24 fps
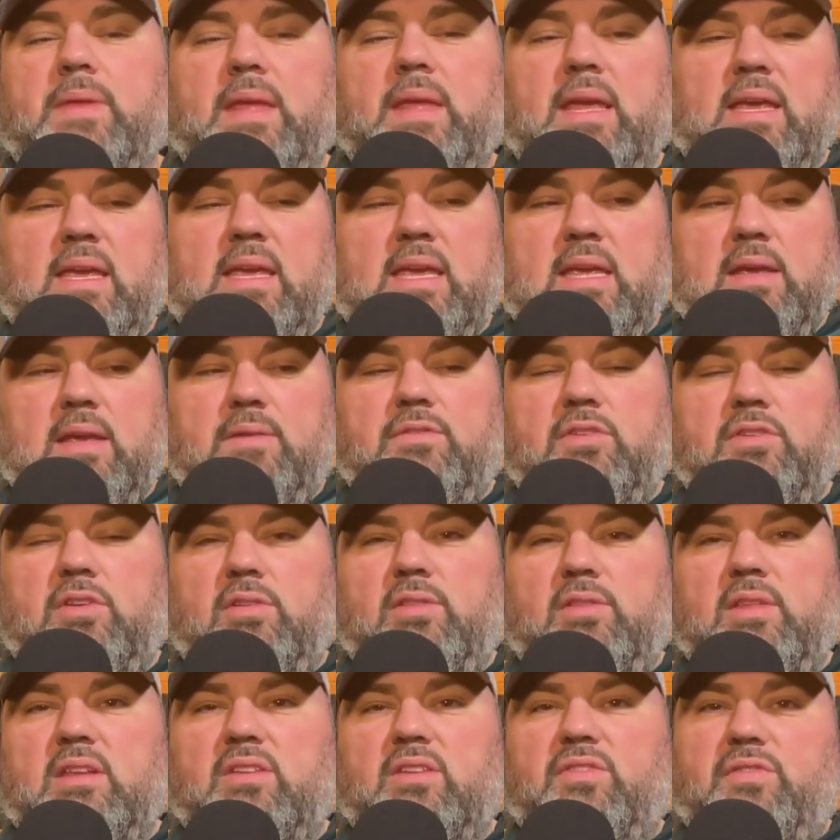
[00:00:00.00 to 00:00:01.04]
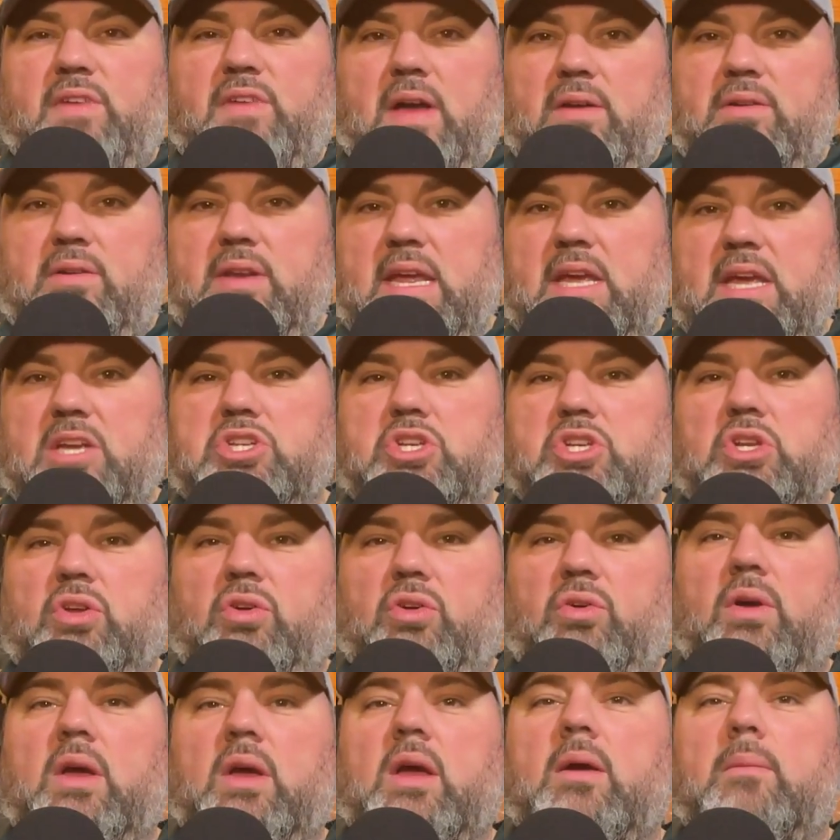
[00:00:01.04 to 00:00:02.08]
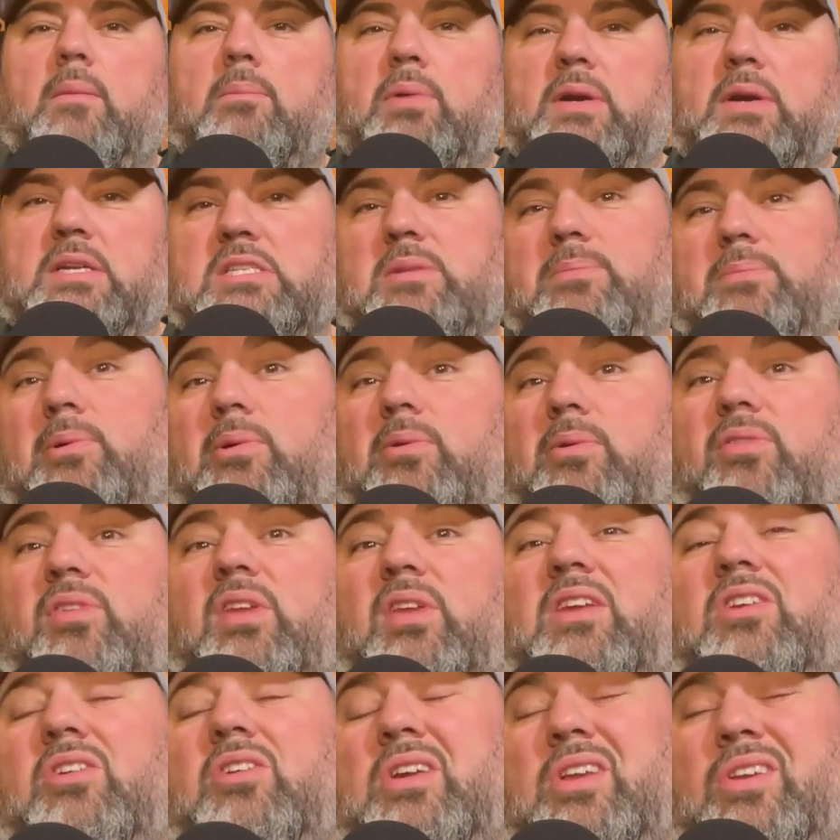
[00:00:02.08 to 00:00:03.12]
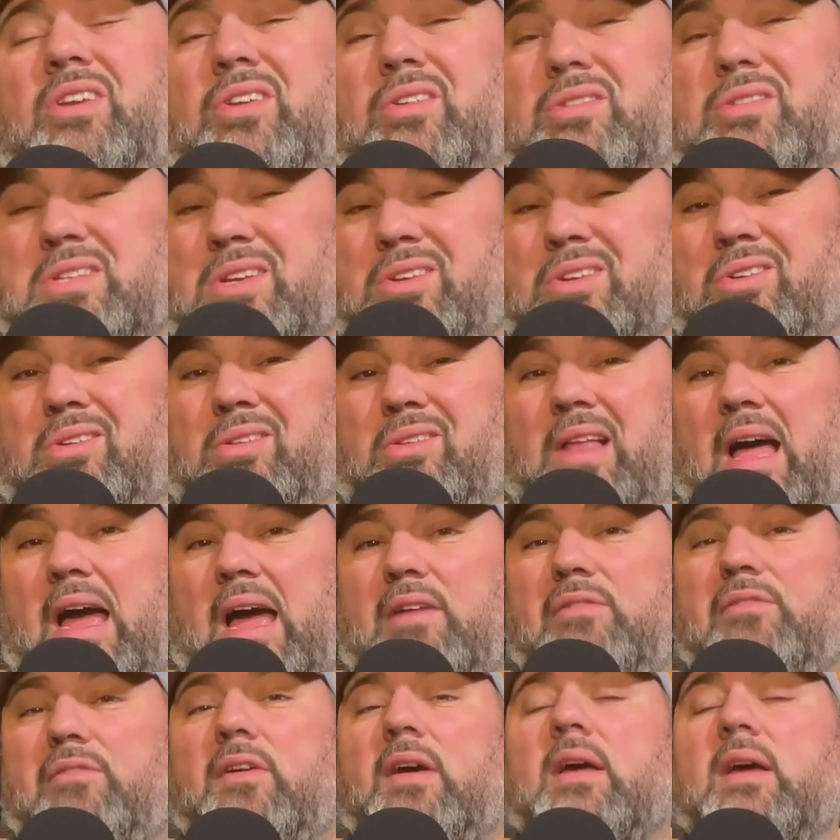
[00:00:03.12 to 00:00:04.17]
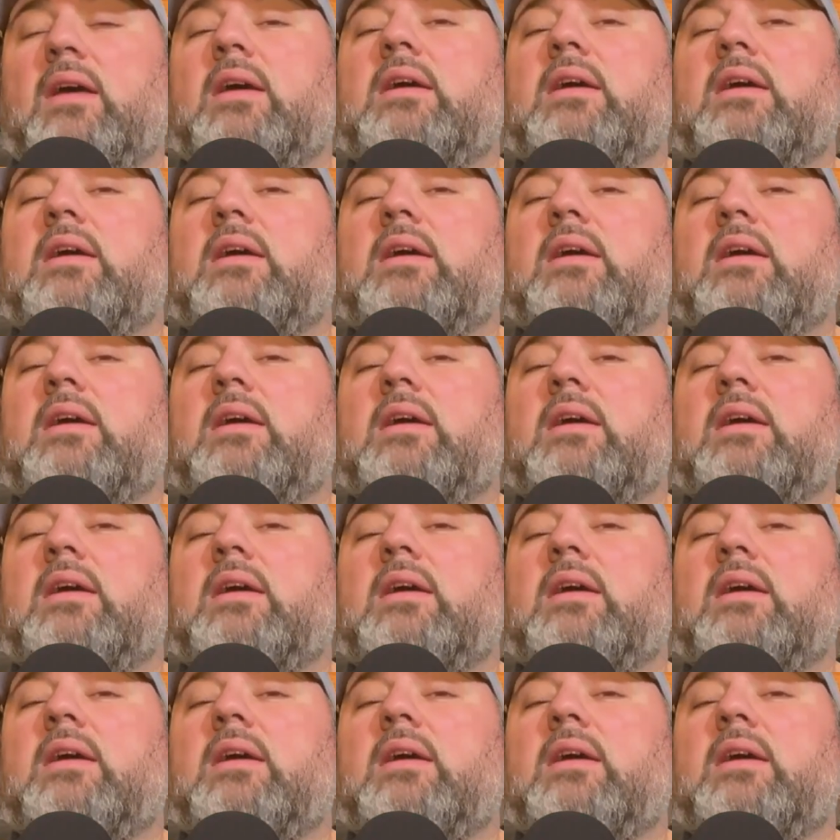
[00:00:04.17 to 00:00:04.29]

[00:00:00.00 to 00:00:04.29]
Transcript: It gives you these foundational principles that you can use in your life